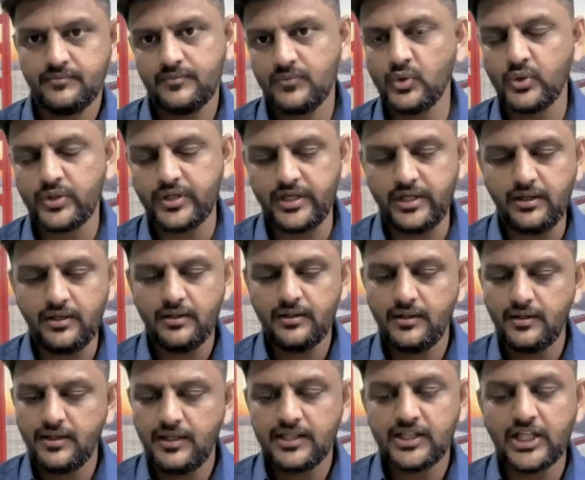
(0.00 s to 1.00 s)
Okay?
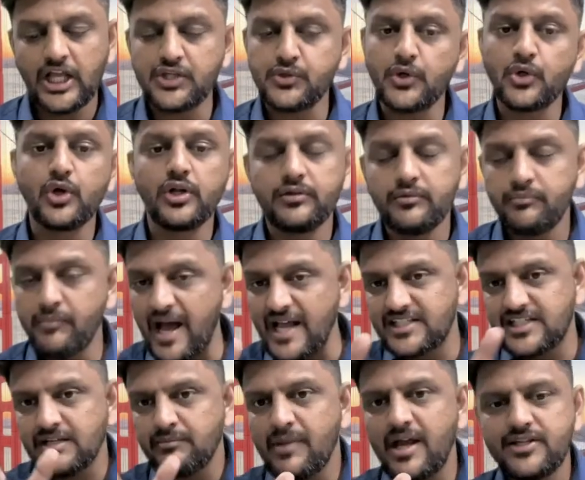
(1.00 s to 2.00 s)
That's what the
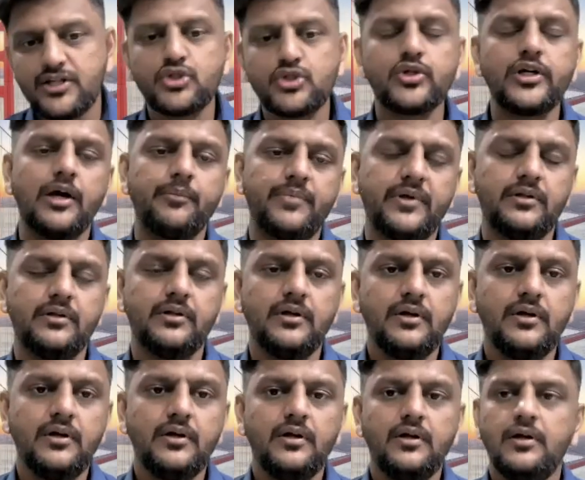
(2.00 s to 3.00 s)
matching should happen.
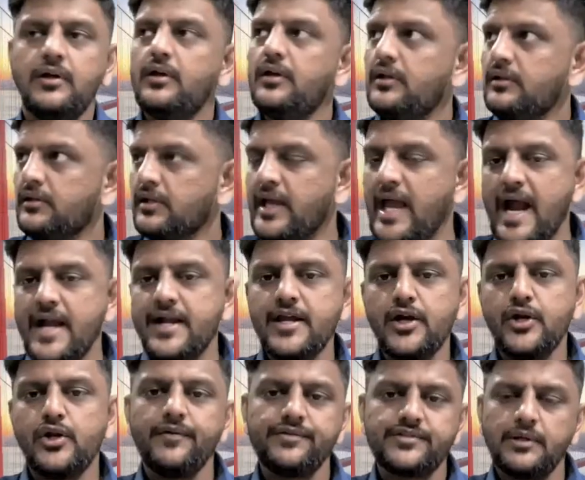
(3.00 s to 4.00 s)
The
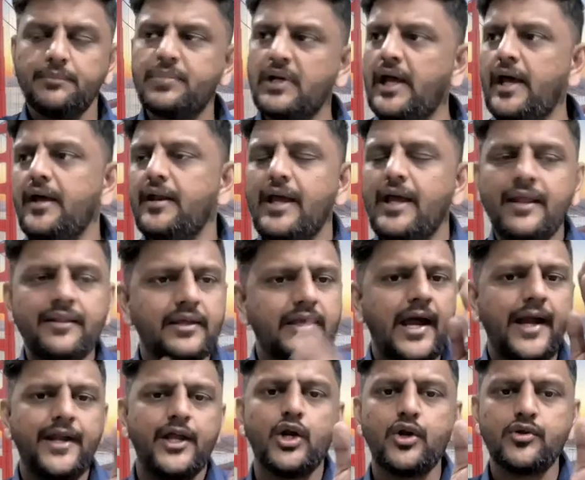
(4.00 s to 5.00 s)
category of supplier and the
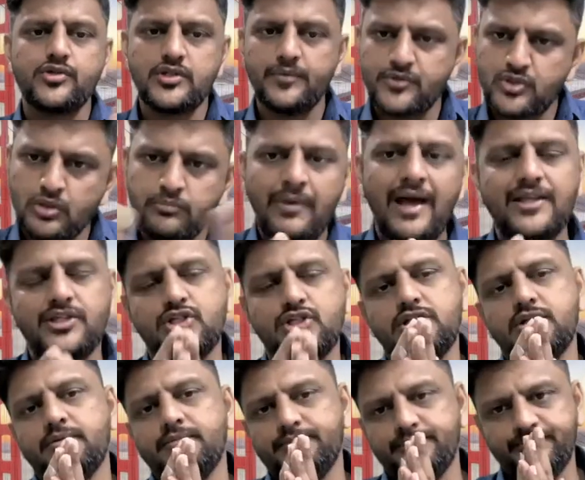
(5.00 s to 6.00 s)
category of recipient should
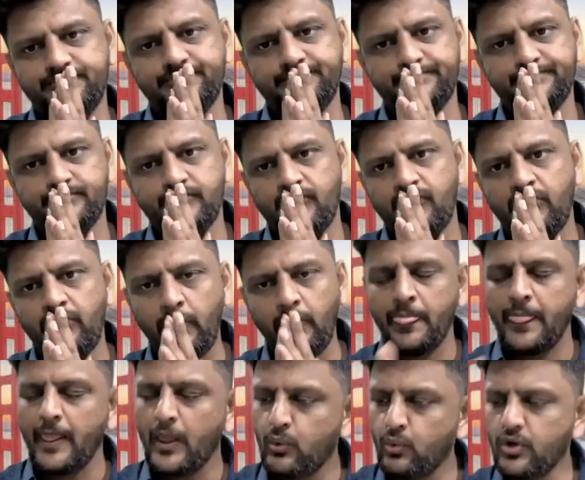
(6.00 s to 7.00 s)
match.
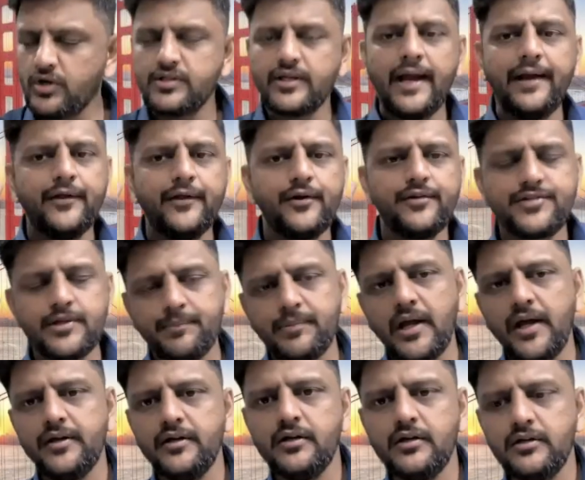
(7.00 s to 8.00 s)
What is the category of
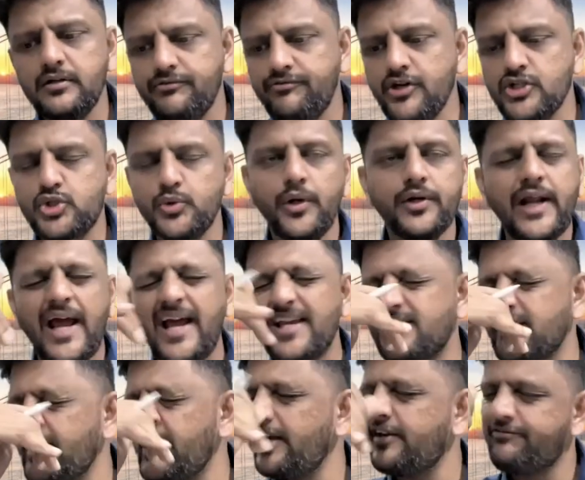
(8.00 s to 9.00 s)
supplier? First of all, tax
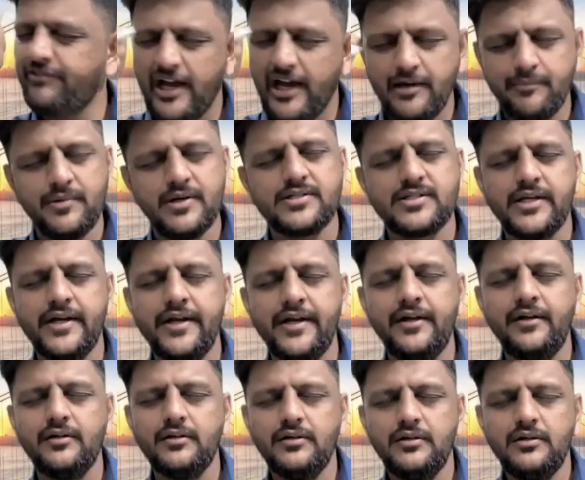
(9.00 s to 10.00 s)
rate
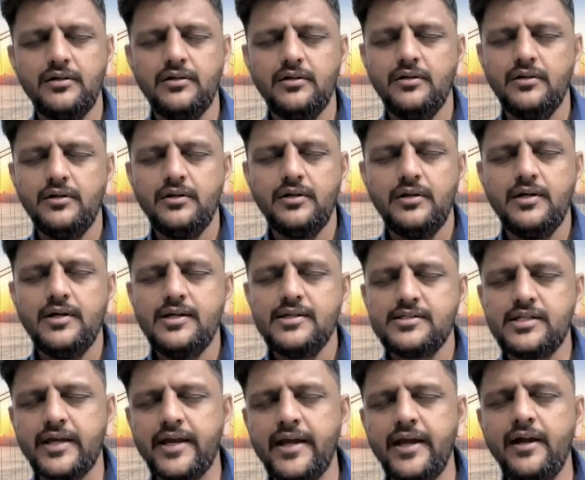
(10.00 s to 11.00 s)
5%.
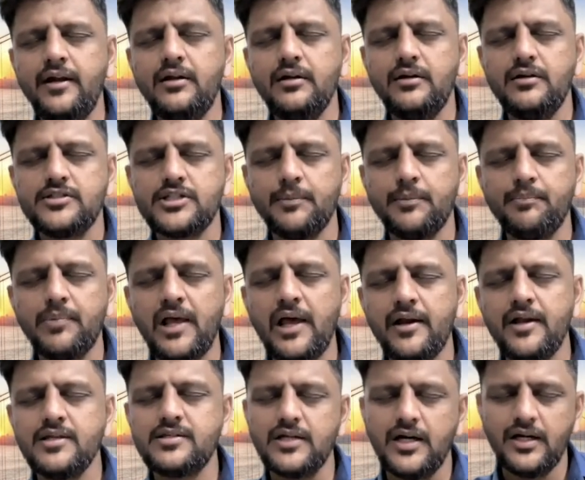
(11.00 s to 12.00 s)
Second, supplier
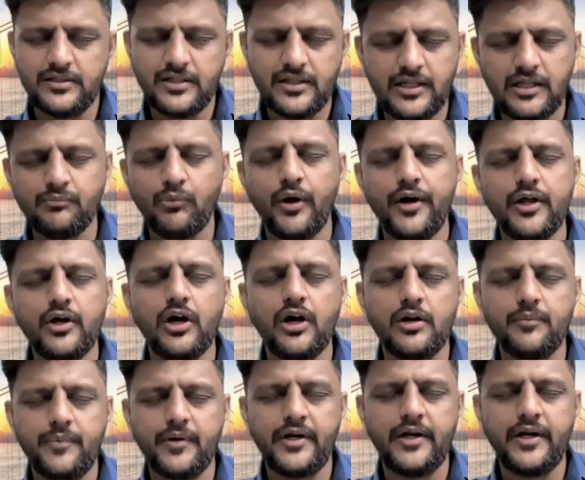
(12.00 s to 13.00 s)
is other than body
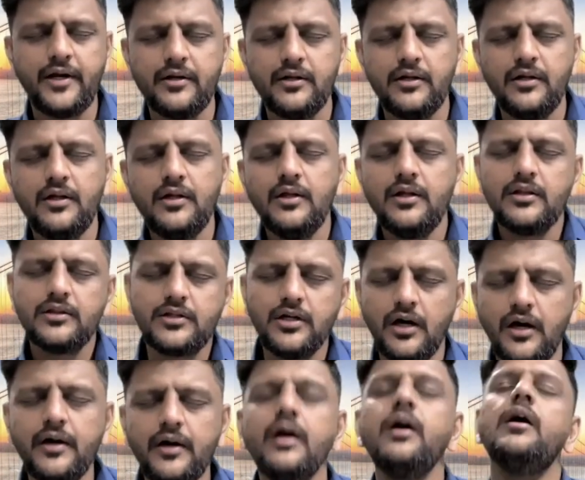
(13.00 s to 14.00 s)
corporate.
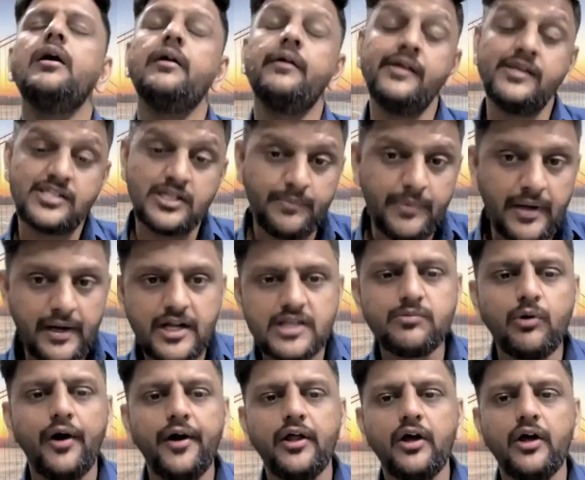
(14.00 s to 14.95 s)
Third, recipient is body